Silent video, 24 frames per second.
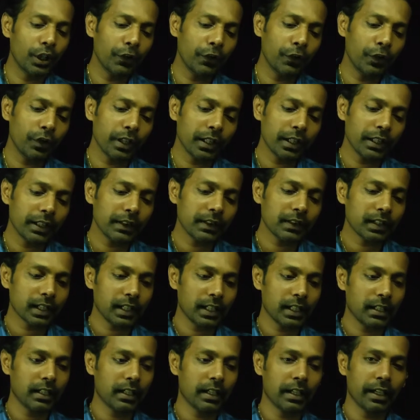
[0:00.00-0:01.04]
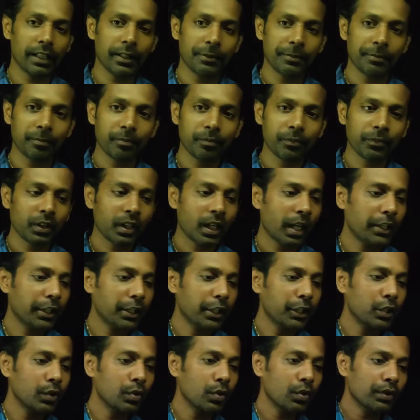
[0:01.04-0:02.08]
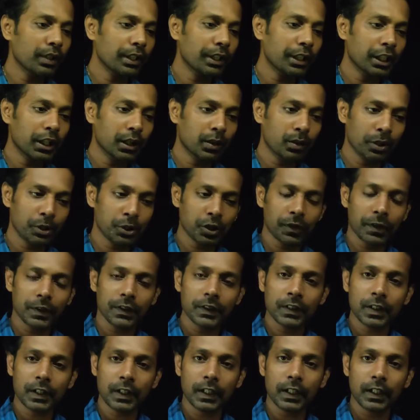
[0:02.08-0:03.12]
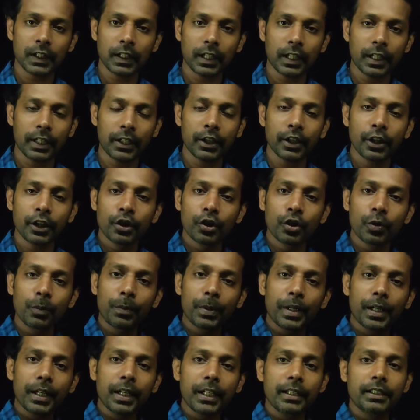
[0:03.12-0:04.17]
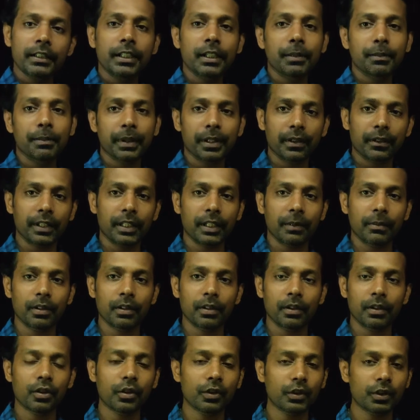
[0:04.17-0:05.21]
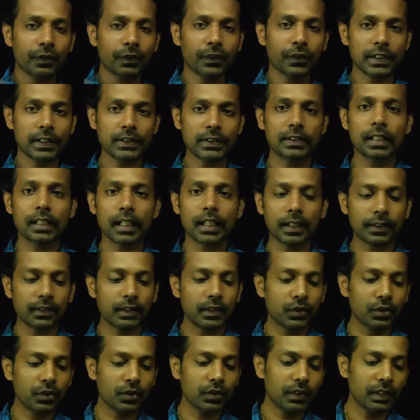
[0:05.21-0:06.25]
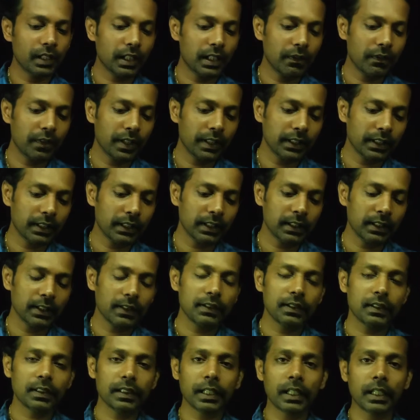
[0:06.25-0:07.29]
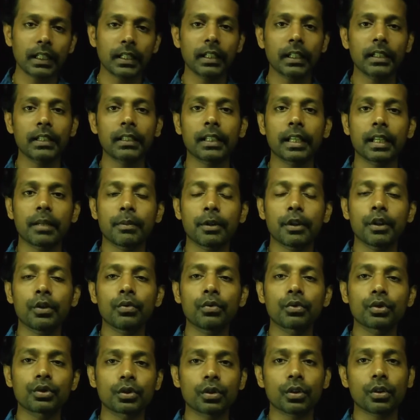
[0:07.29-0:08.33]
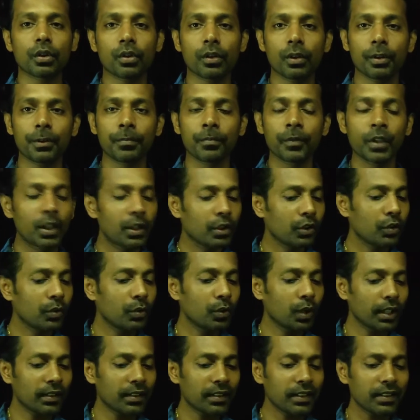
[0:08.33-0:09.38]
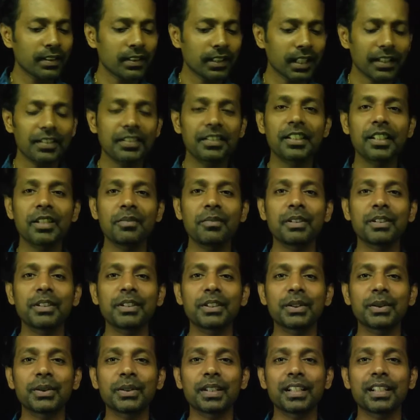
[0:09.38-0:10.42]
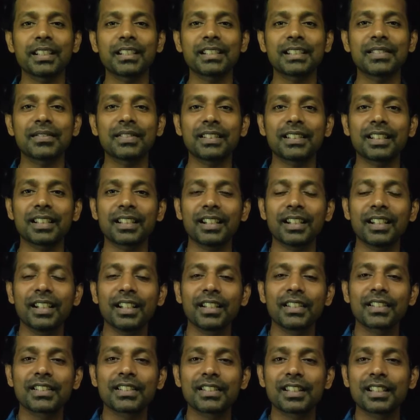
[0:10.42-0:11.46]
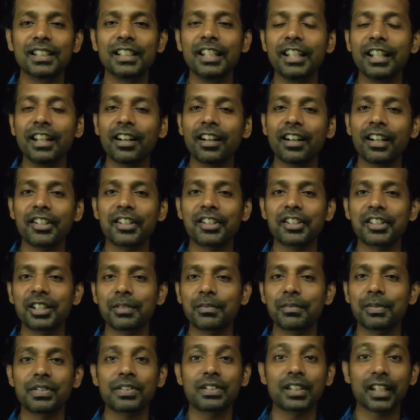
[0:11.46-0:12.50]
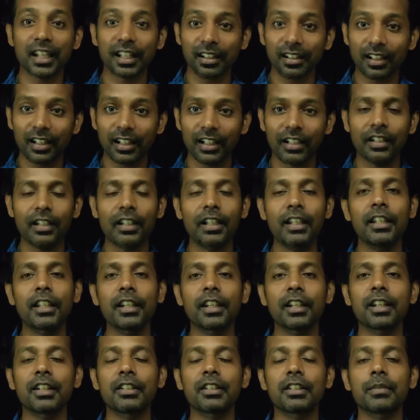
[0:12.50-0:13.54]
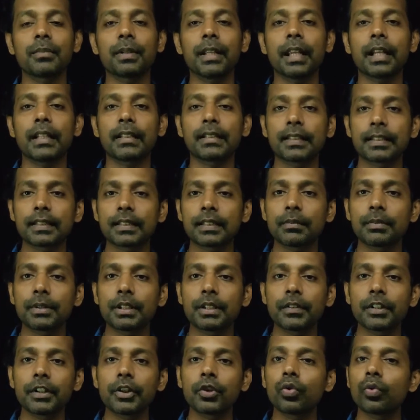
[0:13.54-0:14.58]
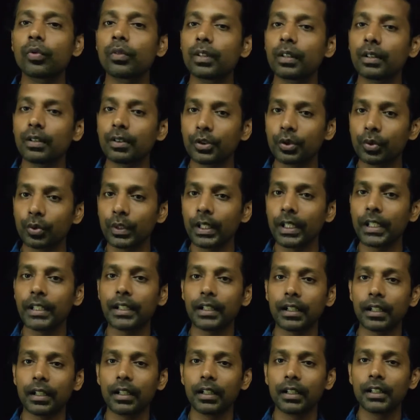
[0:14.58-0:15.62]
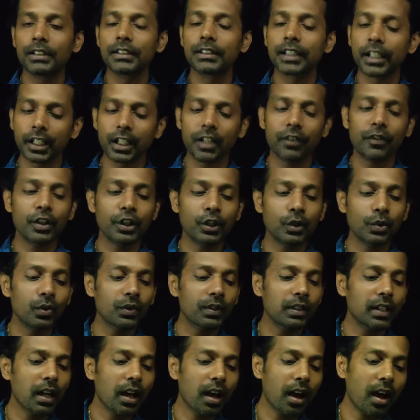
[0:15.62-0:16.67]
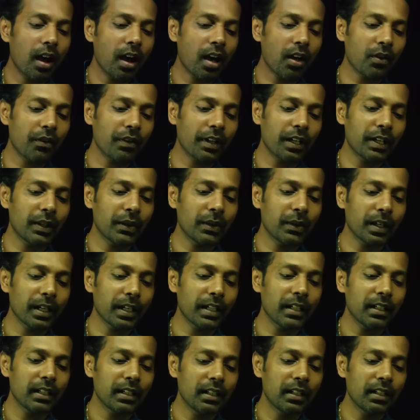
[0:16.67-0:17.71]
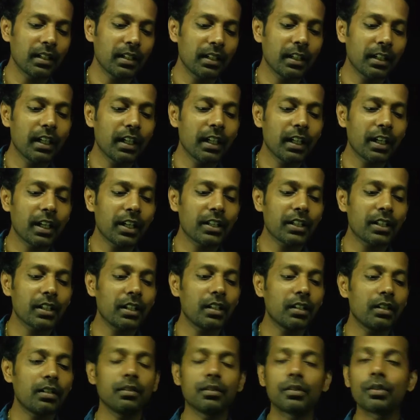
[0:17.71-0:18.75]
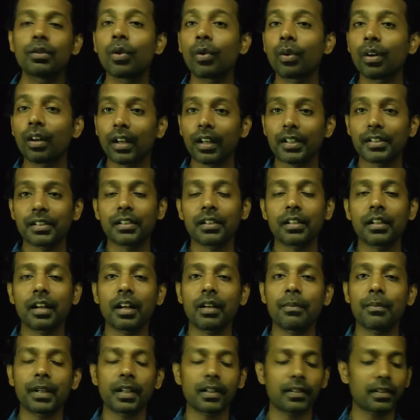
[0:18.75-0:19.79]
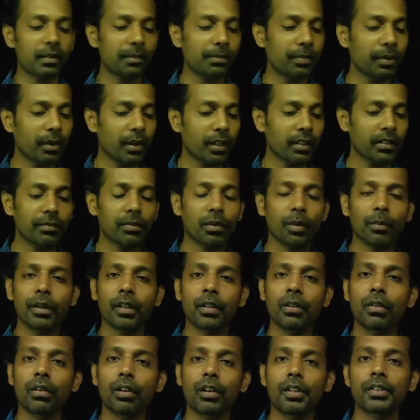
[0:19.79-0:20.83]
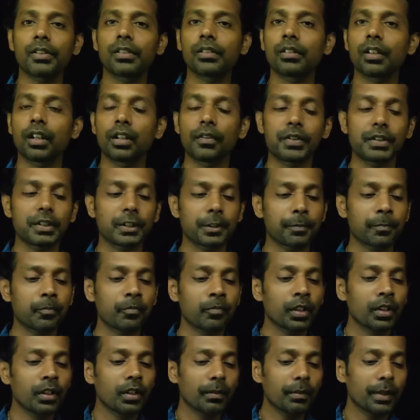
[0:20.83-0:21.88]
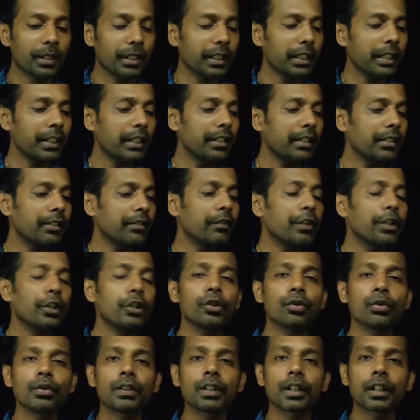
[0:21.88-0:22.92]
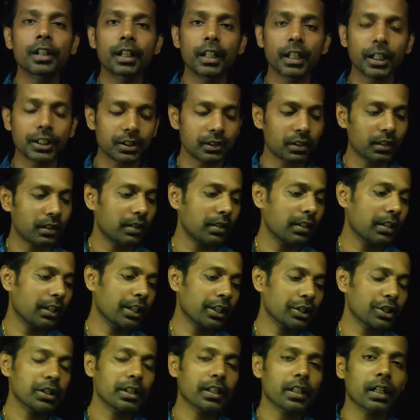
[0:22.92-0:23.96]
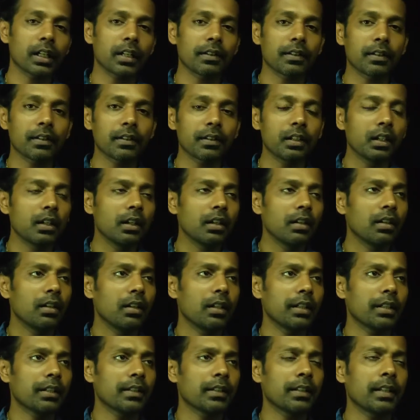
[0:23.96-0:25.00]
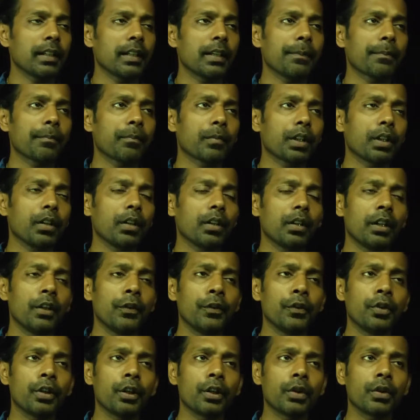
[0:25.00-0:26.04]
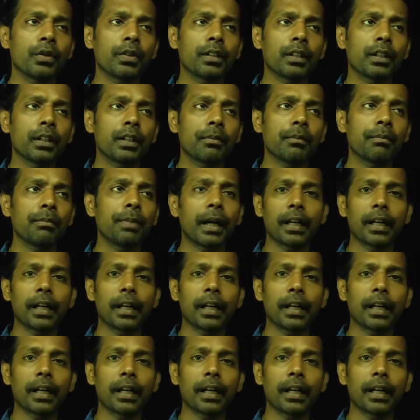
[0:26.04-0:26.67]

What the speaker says: if you get a straight line, I can use the equation of a straight line to predict the dependent variable. So the first task is to see whether there is a straight line can be used or not. So what's the statistical method to understand whether linear relationship exists between two data? Generally we use R value, right? Correlation, Carl Pearson product moment correlation coefficient. But when you use regression analysis, let us say if you are using a